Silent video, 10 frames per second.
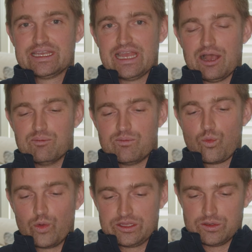um,
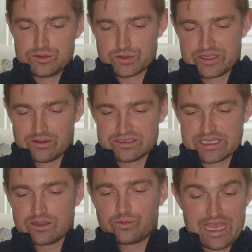when you join on
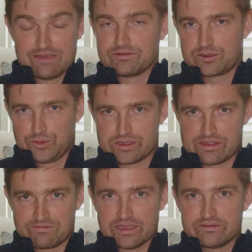deck, we have a
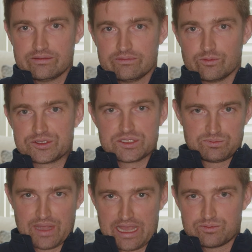community fund which is
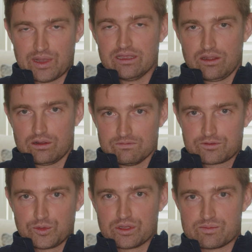backed by a lot of
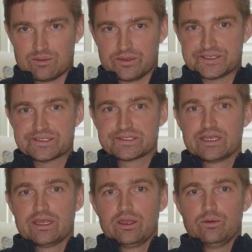community members.
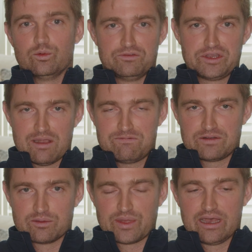We're very
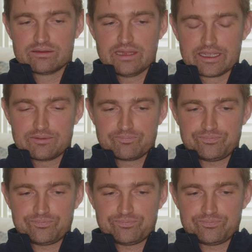upfront about like